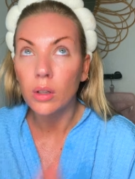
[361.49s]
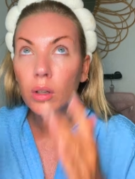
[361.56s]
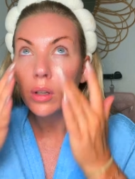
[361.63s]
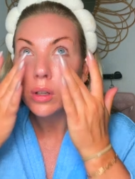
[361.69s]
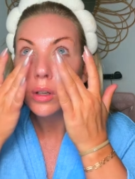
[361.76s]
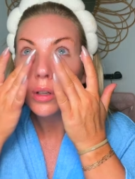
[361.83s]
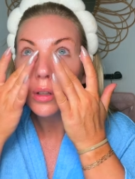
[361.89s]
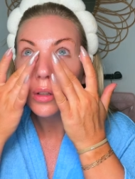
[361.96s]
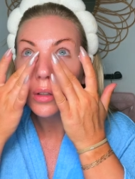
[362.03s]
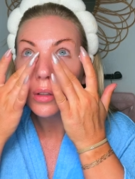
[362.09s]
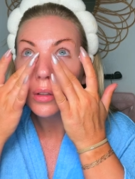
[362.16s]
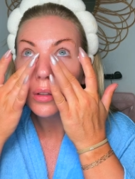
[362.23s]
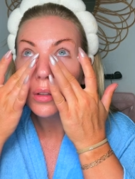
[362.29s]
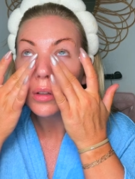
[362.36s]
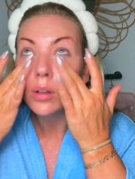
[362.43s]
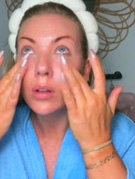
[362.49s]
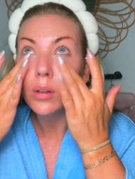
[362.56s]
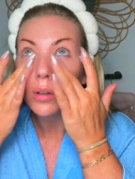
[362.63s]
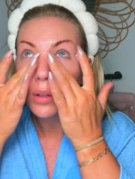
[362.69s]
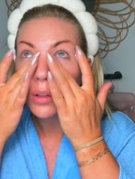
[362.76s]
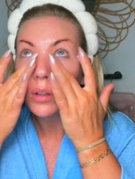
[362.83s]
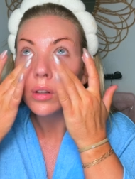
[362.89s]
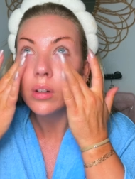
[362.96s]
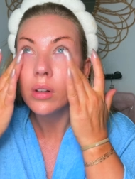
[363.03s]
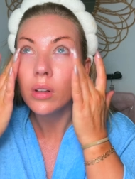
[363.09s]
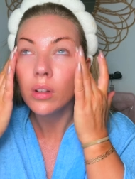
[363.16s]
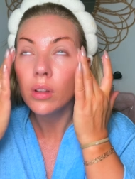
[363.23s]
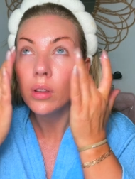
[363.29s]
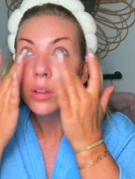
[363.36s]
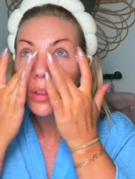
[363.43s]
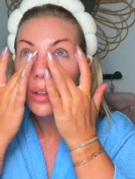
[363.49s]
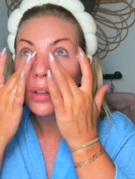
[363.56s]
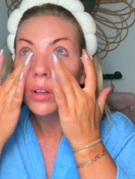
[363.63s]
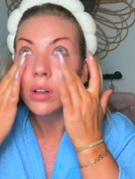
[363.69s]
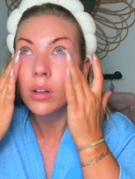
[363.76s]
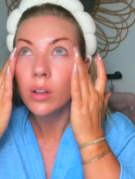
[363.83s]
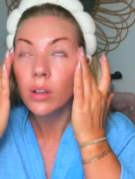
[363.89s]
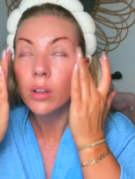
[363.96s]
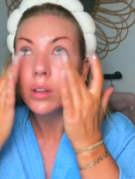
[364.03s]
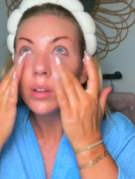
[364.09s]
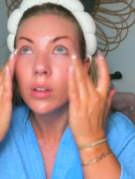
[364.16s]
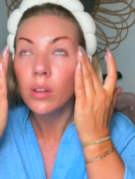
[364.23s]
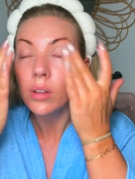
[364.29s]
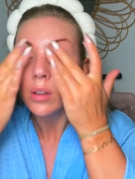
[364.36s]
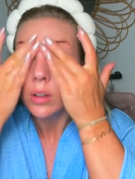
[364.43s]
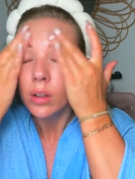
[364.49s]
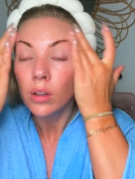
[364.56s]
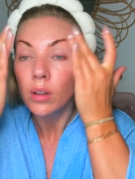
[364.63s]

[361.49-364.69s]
And I just go underneath the eyes.